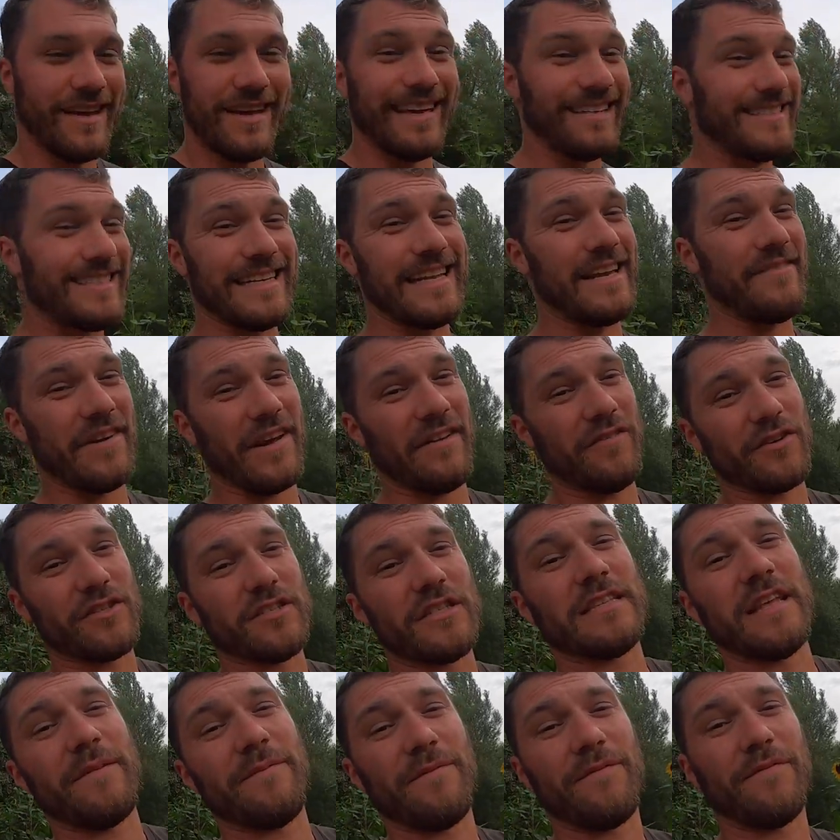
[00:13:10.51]
He hasn't even ever
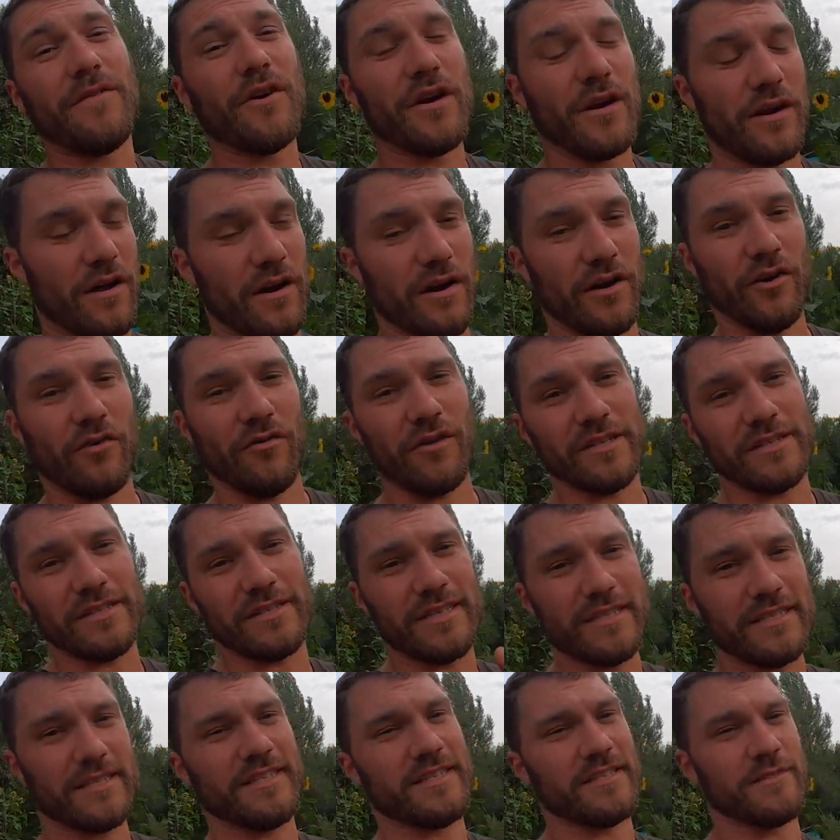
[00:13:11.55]
stepped foot in Hungary
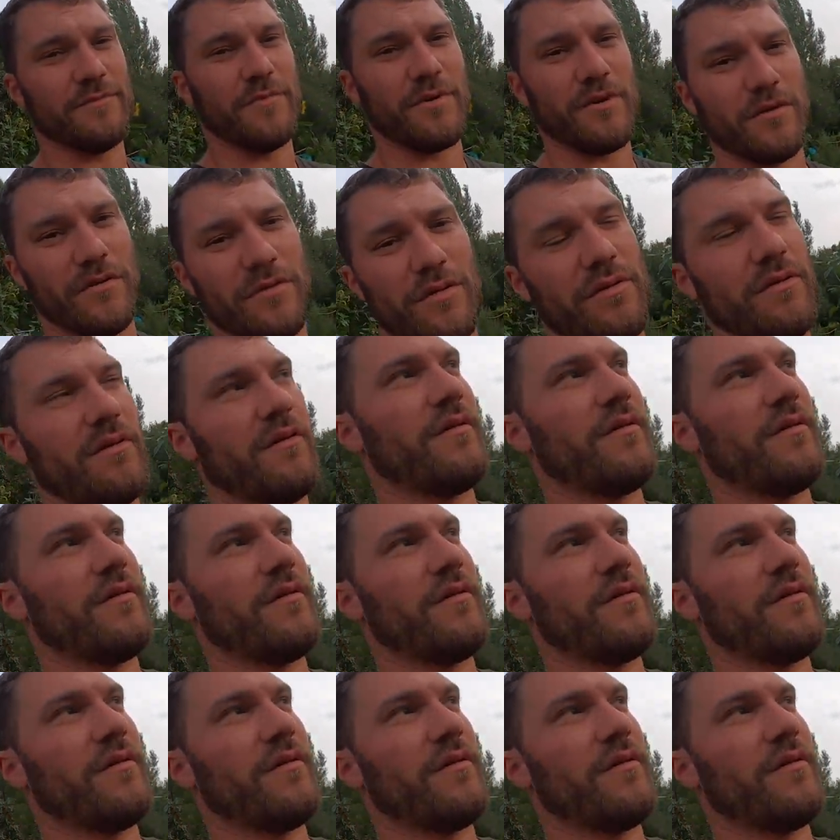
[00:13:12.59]
since his birth.